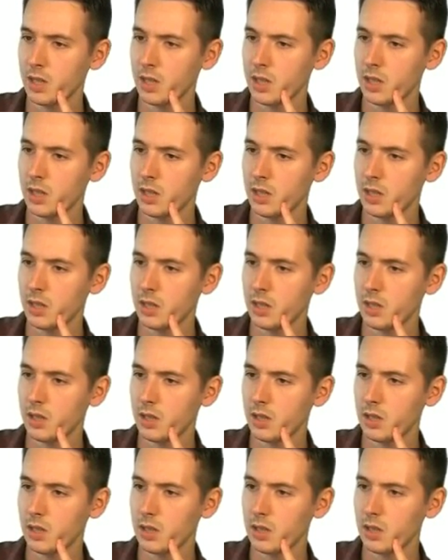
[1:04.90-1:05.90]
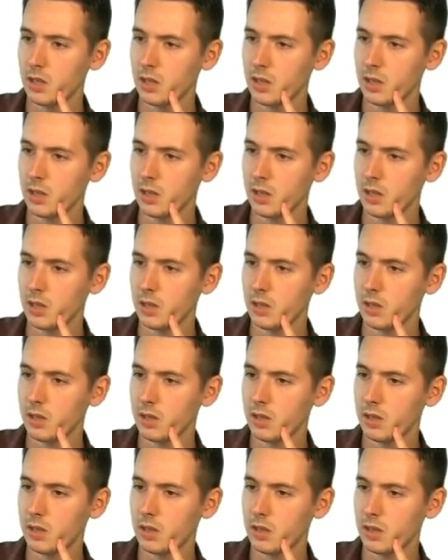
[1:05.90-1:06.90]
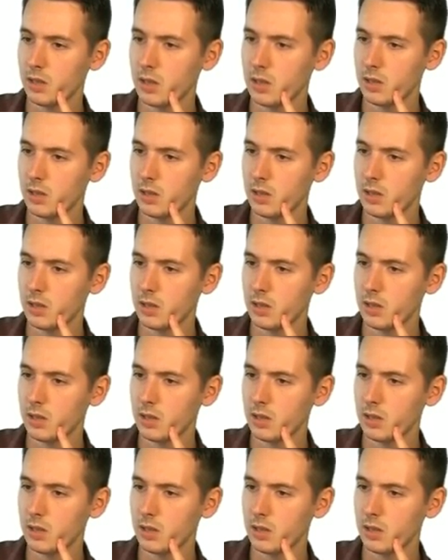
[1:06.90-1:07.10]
Nothing is said.